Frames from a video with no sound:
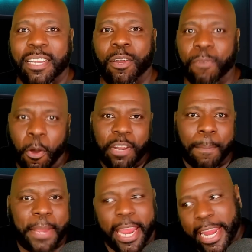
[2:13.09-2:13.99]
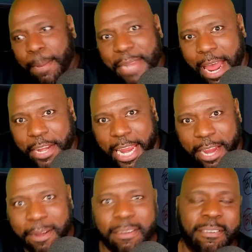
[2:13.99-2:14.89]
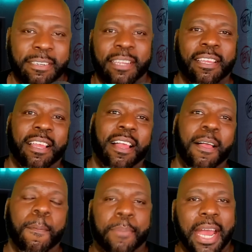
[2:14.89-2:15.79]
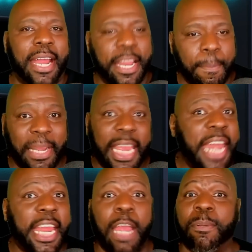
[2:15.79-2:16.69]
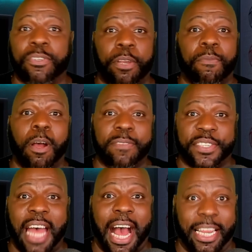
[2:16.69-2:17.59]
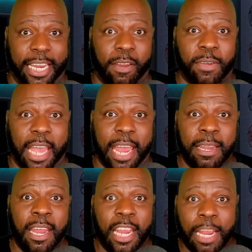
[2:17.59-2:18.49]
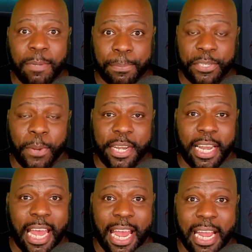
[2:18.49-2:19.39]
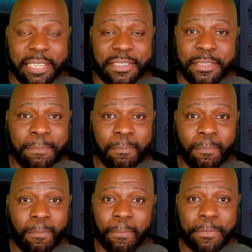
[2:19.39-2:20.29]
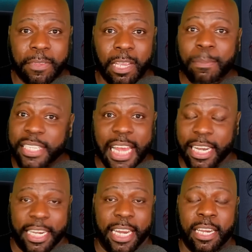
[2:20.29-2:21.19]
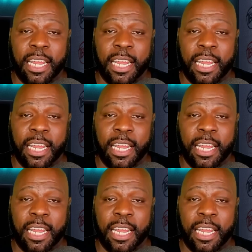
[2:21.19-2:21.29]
Road up here, him down here. But in the beginning, he was on the road solid, okay? He was between the lines. He was killing it.